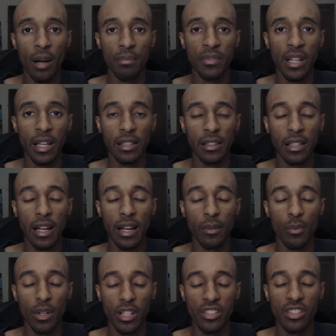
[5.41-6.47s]
update that I
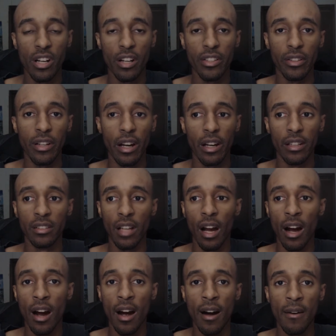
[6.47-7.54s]
want to share you guys.
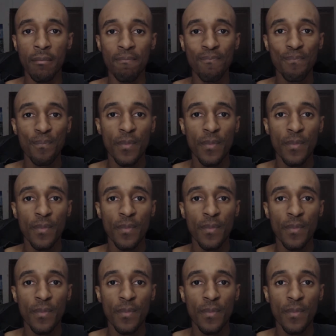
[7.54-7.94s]
Um,